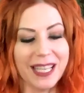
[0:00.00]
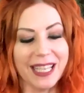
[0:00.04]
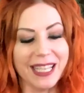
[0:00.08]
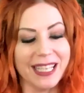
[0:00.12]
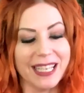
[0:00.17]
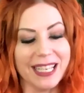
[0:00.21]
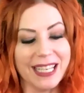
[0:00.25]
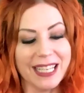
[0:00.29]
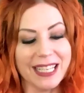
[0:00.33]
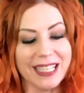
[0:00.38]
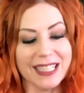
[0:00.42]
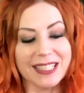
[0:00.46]

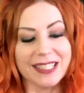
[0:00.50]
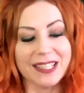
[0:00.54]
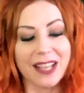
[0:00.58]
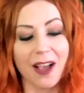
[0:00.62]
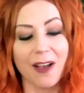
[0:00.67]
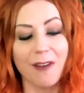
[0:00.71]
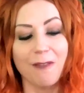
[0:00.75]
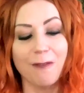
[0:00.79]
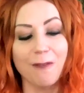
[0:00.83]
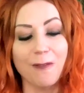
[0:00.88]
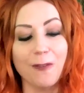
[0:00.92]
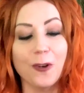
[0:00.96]
It is
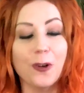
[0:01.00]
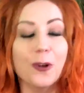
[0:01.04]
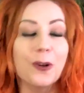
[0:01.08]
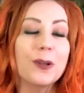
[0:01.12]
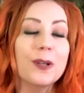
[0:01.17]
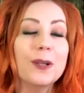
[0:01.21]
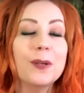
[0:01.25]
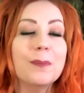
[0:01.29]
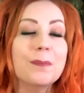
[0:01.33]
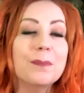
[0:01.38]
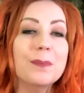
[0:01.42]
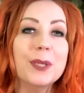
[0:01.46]

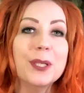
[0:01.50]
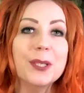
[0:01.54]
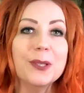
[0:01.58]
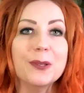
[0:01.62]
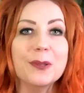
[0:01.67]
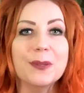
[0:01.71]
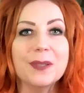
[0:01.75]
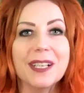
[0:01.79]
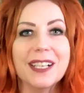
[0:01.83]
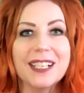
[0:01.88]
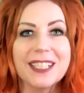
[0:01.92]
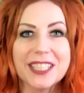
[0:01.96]
Full
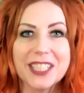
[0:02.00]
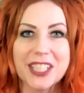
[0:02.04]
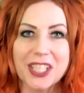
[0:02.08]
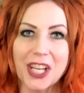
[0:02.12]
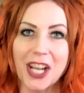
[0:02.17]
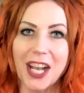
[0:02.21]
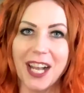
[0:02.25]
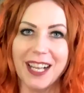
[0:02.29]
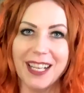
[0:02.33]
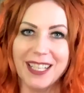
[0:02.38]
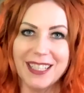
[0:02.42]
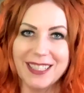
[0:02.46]
Moon
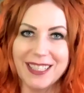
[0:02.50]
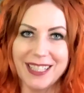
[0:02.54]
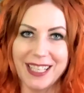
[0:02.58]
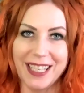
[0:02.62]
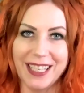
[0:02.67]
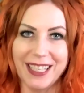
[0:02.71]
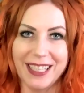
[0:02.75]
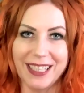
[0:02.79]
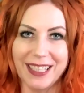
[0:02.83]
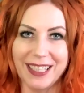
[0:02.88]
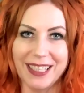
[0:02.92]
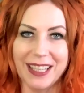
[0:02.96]
Chai
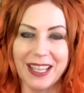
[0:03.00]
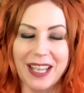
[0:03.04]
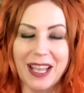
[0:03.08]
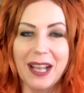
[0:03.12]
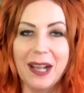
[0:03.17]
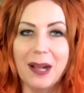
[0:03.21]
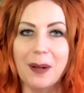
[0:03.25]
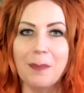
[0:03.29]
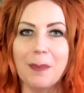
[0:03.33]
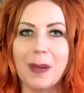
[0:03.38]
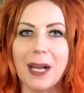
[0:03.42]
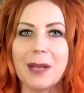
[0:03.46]
Tea
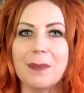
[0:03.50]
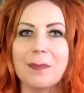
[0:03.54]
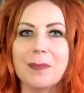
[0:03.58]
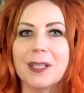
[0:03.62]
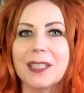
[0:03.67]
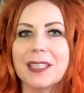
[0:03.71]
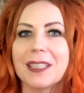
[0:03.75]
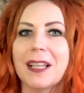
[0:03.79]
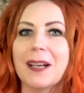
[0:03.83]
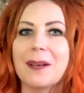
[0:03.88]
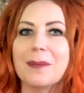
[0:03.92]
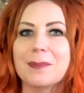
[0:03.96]
by
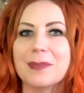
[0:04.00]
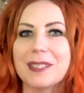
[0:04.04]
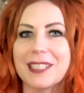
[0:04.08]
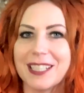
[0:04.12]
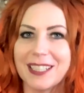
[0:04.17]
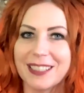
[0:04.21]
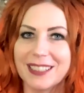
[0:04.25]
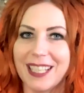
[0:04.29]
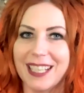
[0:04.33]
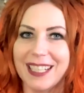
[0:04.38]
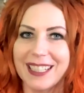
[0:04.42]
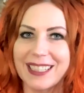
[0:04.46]
Plum
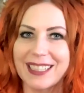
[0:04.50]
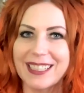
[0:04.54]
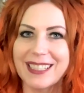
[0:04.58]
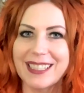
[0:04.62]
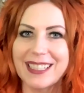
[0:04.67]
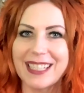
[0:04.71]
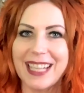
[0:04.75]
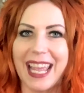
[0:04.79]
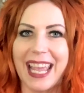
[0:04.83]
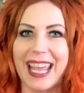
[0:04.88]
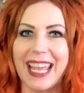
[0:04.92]
Deluxe,